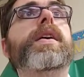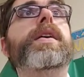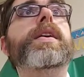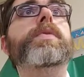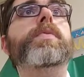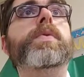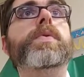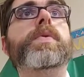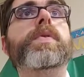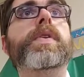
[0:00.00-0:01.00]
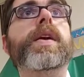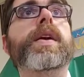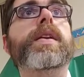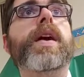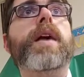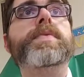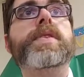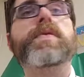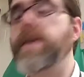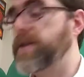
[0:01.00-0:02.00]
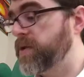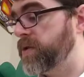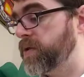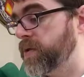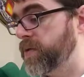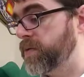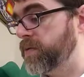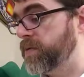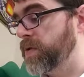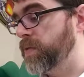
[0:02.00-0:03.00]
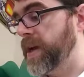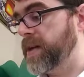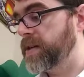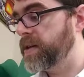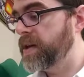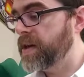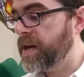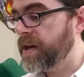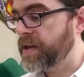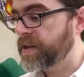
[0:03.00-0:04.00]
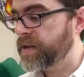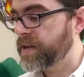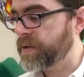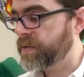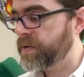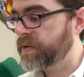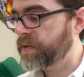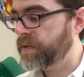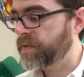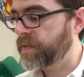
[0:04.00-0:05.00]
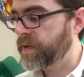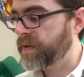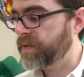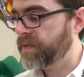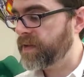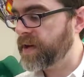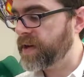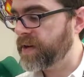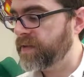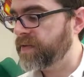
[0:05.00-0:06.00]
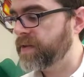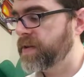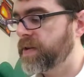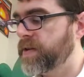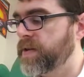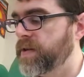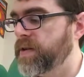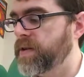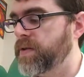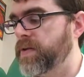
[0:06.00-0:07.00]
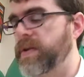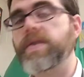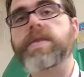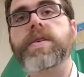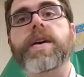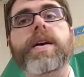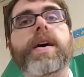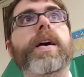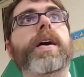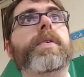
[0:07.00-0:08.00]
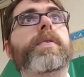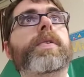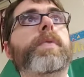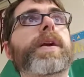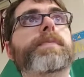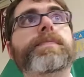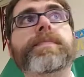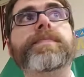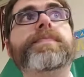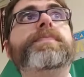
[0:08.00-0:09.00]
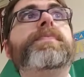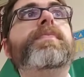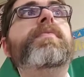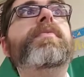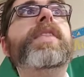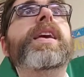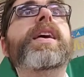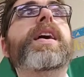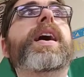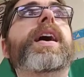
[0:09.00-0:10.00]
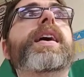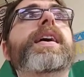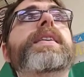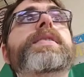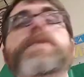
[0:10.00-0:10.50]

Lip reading: equal in opposite direction to the weight. So 245 newtons, or the weight. And